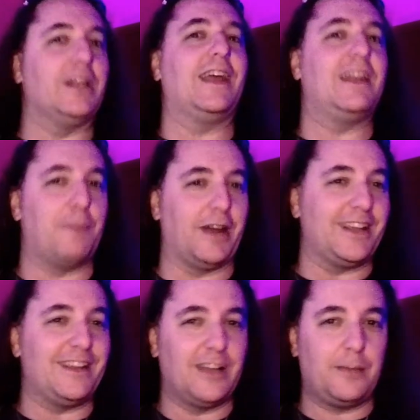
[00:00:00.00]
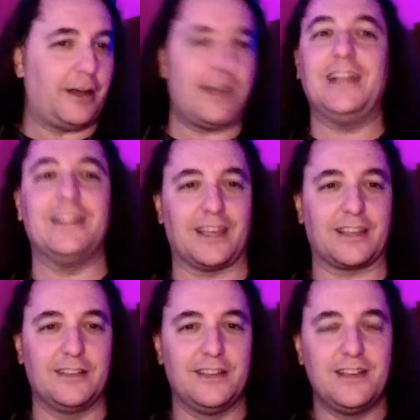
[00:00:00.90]
to anybody about
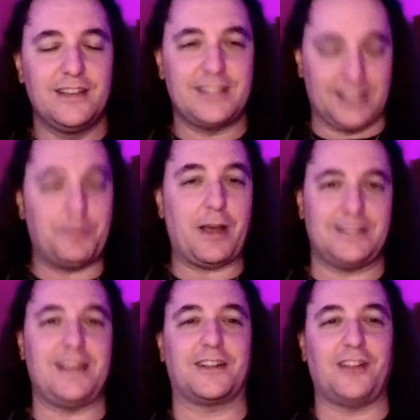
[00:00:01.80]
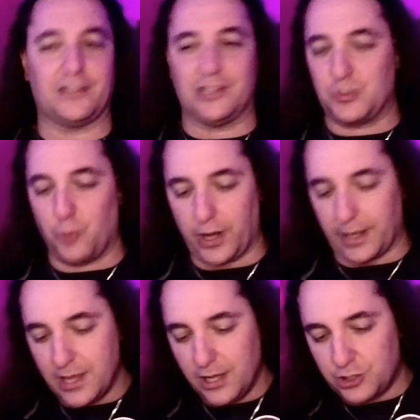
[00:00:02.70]
anything since about 10 o'clock this morning.
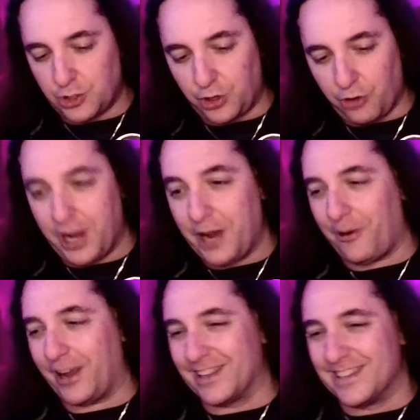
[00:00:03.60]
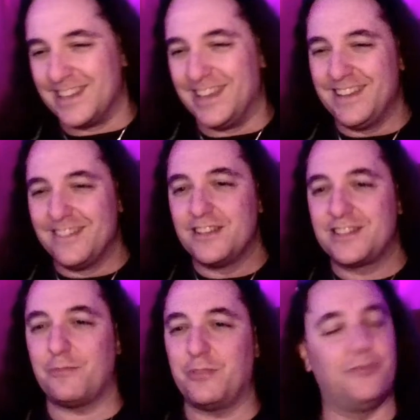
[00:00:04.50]
So you're hearing
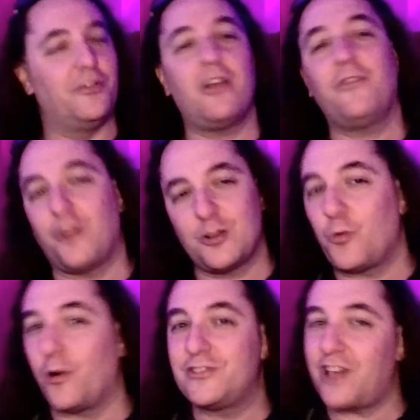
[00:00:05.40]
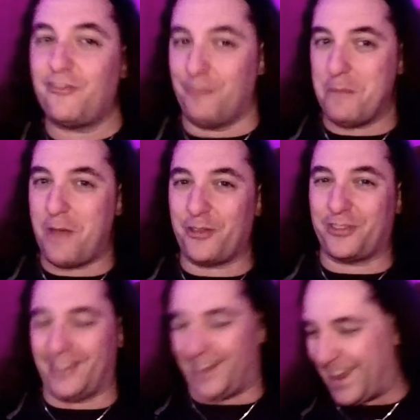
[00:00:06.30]
some of the very first words out of my mouth
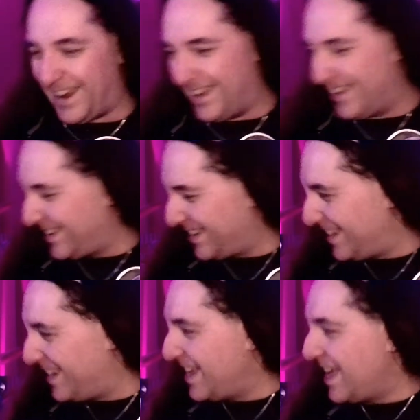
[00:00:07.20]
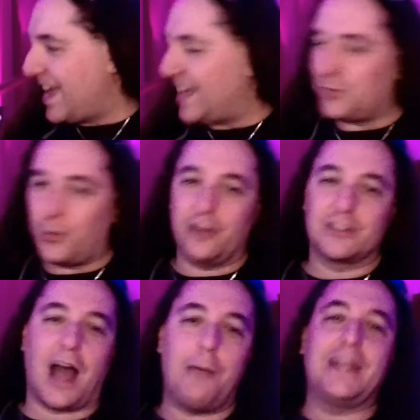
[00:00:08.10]
today. It's weird.
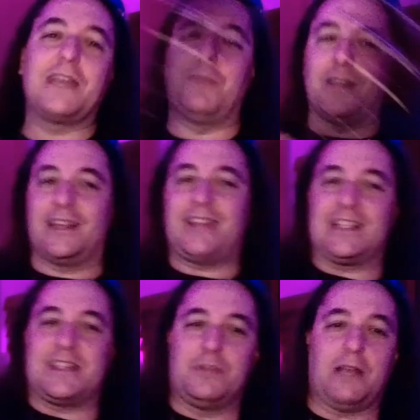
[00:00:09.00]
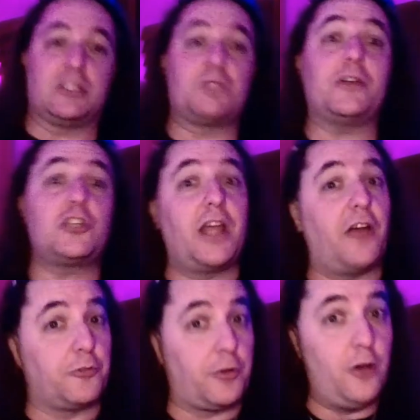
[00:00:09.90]
Comedy can be like that sometimes, especially on
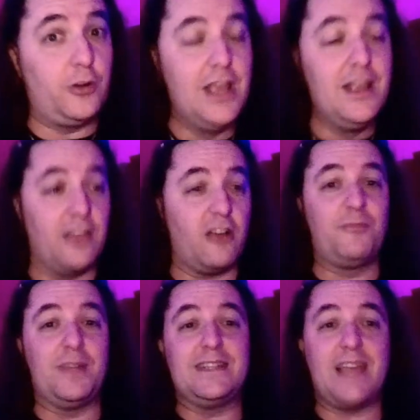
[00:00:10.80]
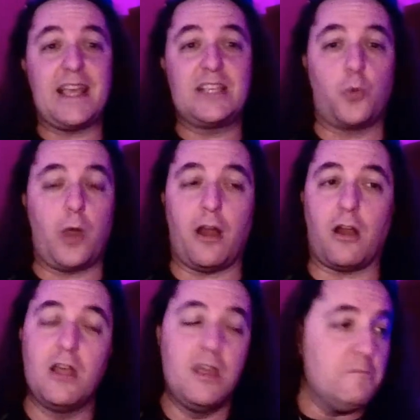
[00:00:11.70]
the road. There have been days
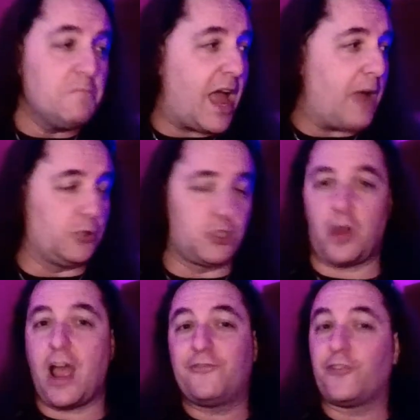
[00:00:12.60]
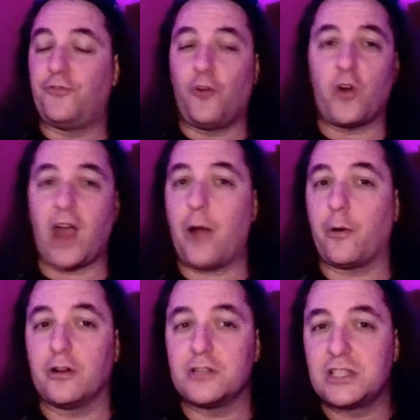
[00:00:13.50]
where I will drive for 4
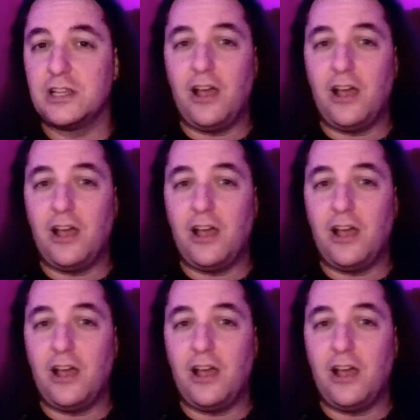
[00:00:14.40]
hours,